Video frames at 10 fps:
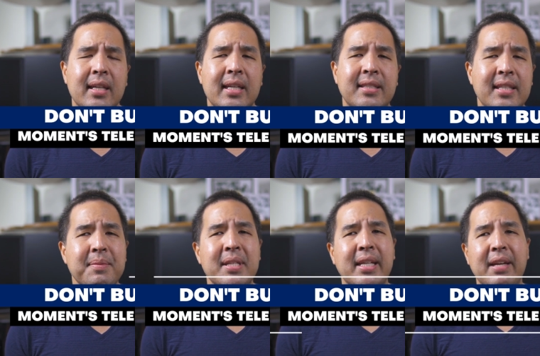It
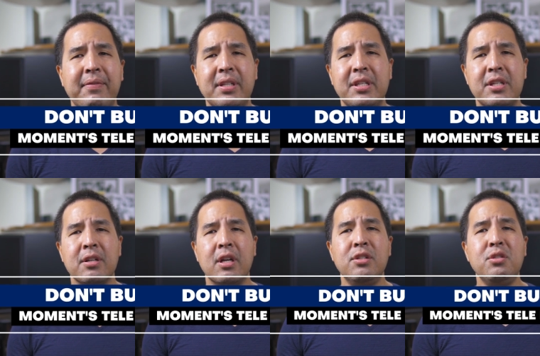seems like every
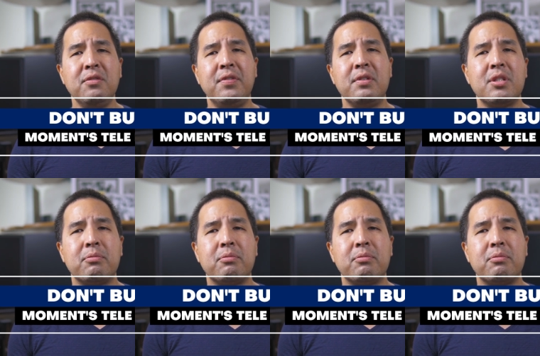year a new phone is